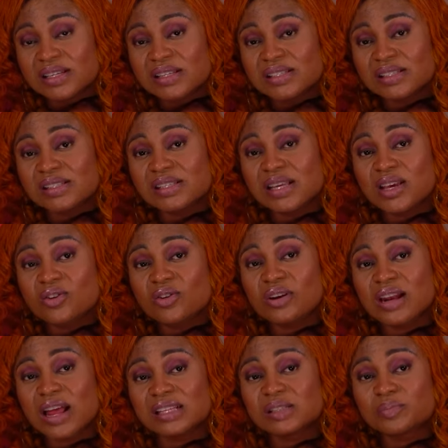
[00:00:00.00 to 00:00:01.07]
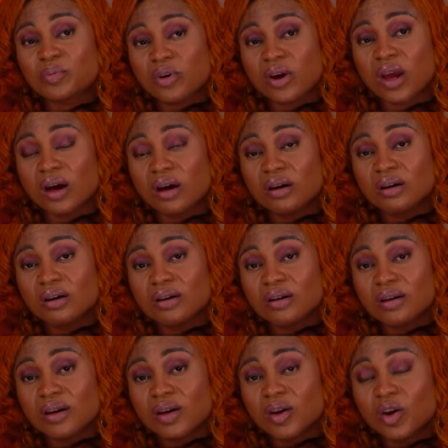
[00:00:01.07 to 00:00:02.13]
Say your last prayer,
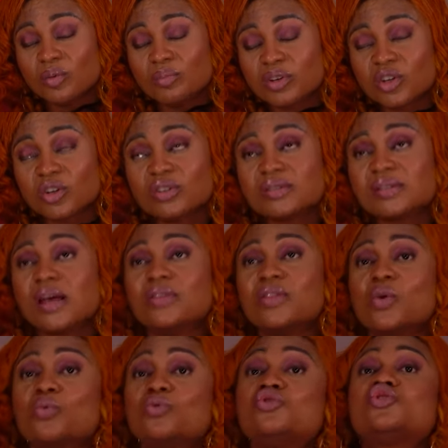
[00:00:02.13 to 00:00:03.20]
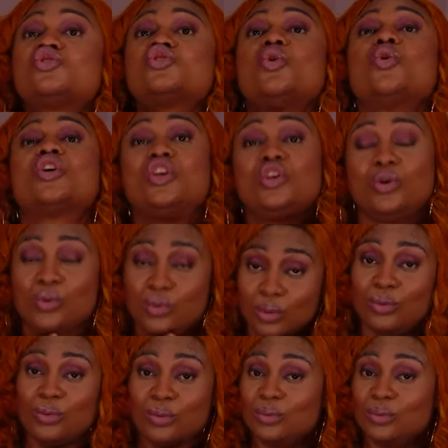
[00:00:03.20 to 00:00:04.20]
because they will choke you.